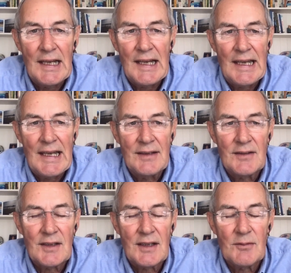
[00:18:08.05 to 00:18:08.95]

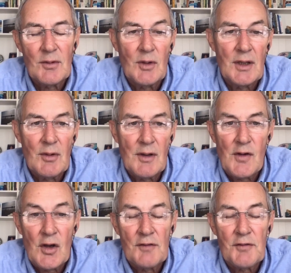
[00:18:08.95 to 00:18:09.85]
and we
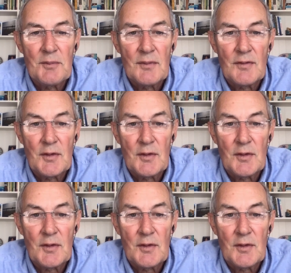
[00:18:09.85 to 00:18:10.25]
heard from